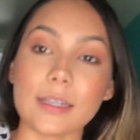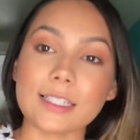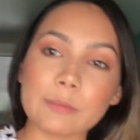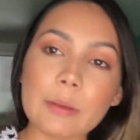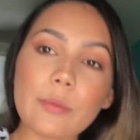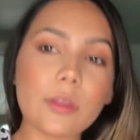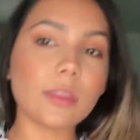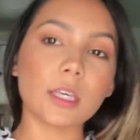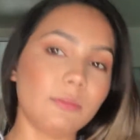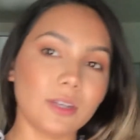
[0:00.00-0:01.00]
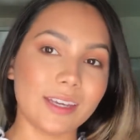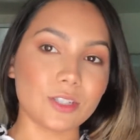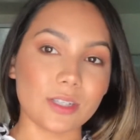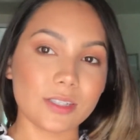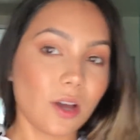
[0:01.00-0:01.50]
it is people think that
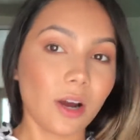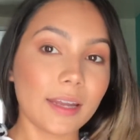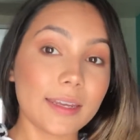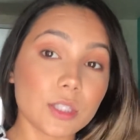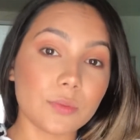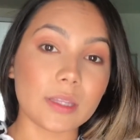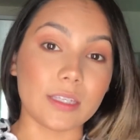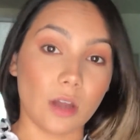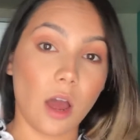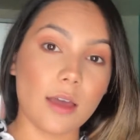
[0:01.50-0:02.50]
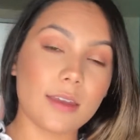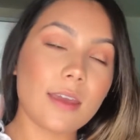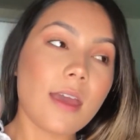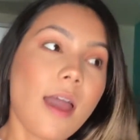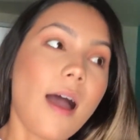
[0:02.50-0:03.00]
communication is hard and it's really not
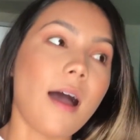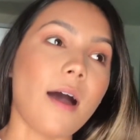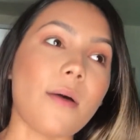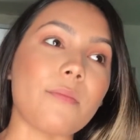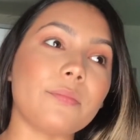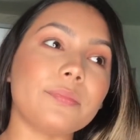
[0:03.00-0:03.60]
um,